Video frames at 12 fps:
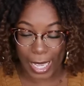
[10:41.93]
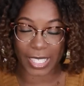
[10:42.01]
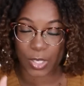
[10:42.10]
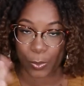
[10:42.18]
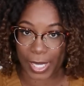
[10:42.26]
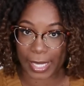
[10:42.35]

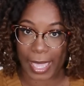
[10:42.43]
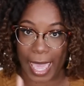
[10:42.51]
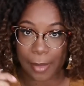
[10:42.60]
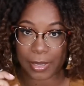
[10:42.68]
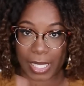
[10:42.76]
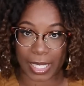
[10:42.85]
This wig
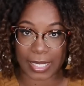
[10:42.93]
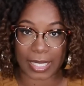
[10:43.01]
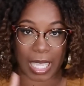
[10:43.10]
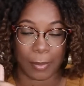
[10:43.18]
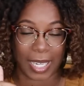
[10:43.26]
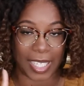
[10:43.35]
cap does
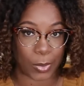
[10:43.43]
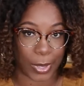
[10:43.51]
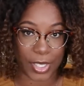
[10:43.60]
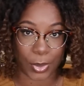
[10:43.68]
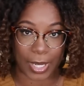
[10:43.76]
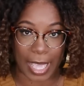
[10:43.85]
come in a
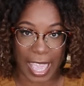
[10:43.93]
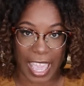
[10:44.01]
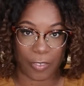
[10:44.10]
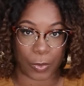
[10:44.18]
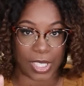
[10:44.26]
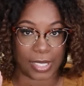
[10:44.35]
22 and a
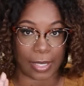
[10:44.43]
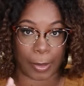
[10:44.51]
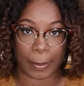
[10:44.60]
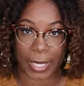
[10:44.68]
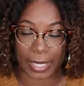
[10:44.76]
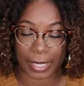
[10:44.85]
half, which is their
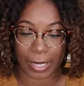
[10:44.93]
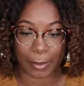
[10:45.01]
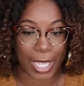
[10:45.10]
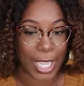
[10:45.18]
medium.